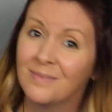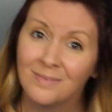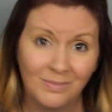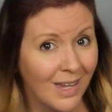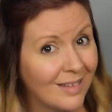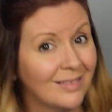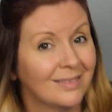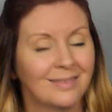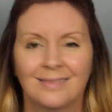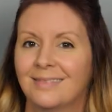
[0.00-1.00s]
But
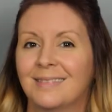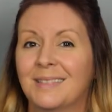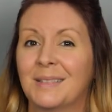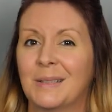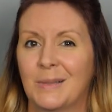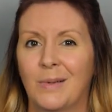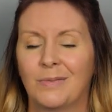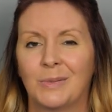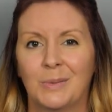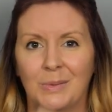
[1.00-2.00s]
you need to be
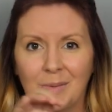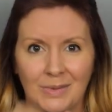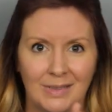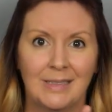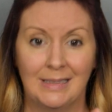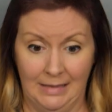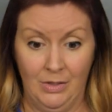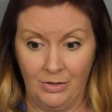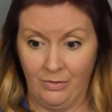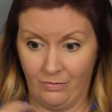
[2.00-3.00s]
standing next
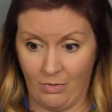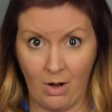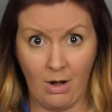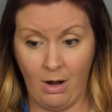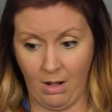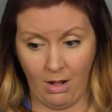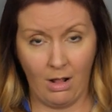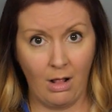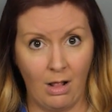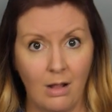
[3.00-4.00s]
to that fallen
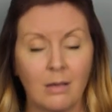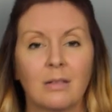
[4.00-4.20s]
character